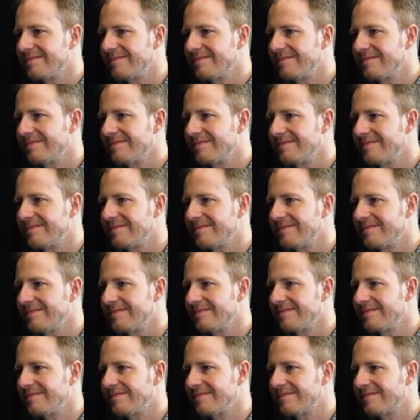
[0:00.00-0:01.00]
Elon
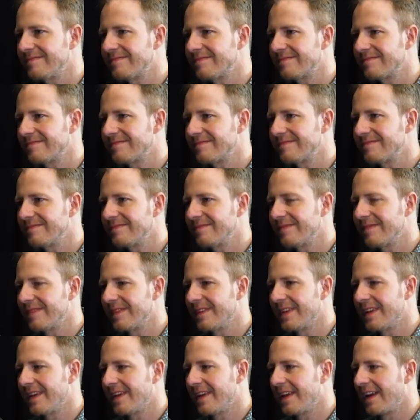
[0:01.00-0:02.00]
Musk's answer?
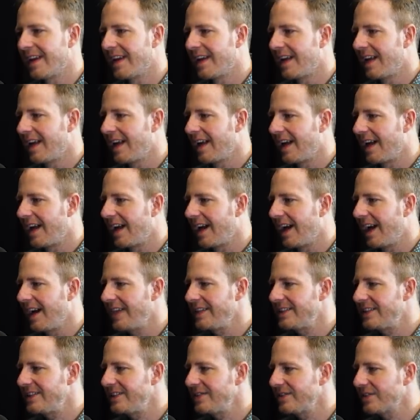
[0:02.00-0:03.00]
I
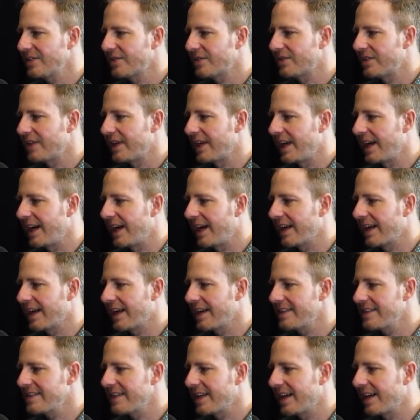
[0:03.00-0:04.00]
disagree. I
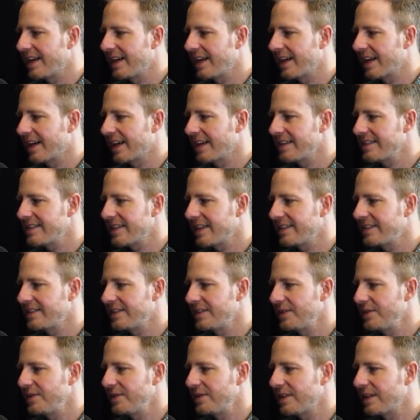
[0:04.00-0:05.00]
guess I, I guess I
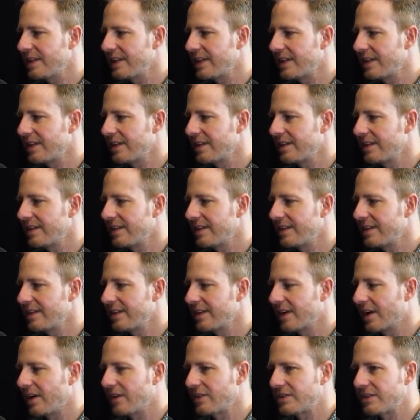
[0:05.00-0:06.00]
do think
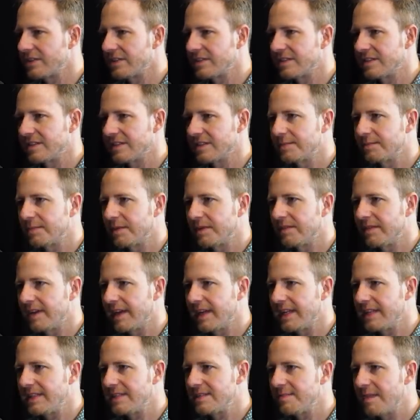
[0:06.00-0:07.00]
consciousness
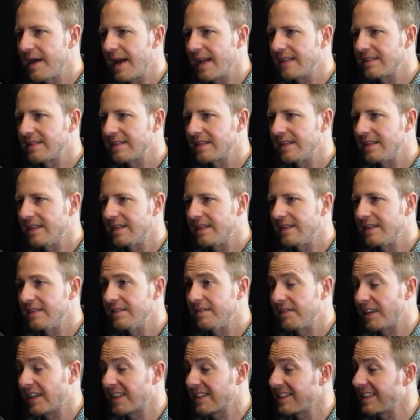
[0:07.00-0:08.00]
pervades matter. In
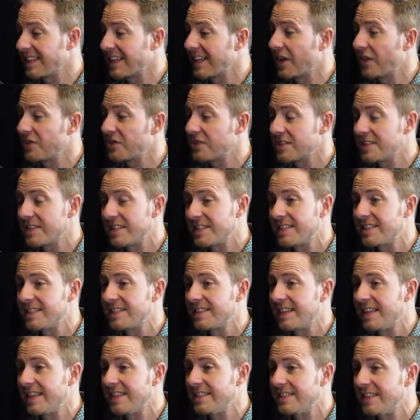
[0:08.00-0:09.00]
fact, I think consciousness is
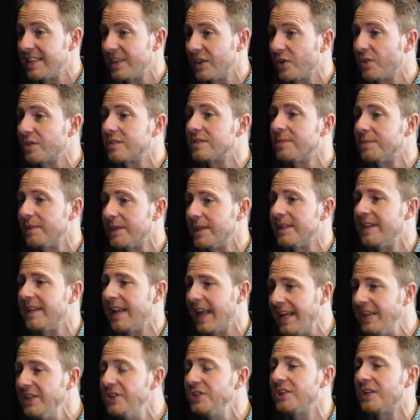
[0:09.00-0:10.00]
the, is the ultimate
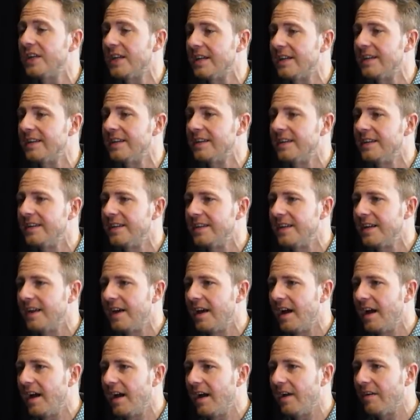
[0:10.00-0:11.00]
nature
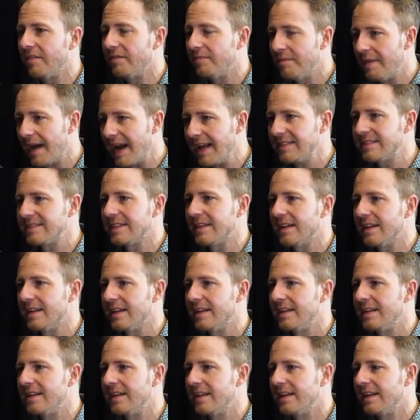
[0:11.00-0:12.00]
of matter.
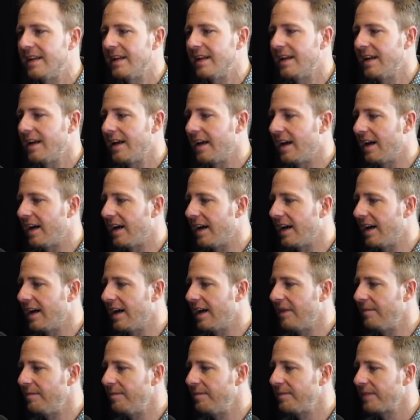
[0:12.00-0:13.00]

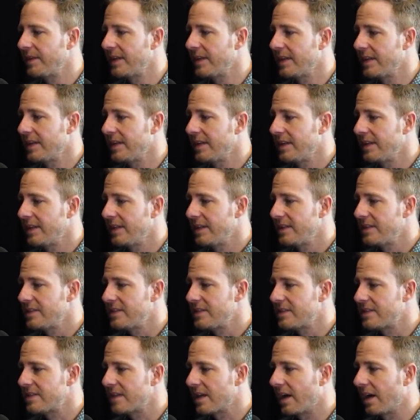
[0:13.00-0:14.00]
Um,
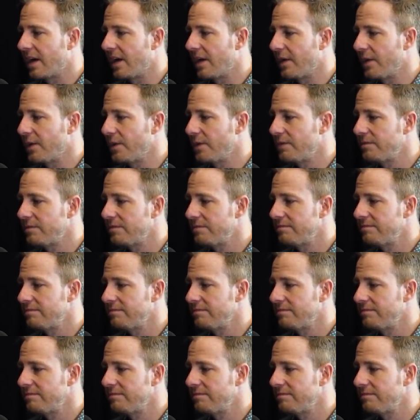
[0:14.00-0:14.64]
so,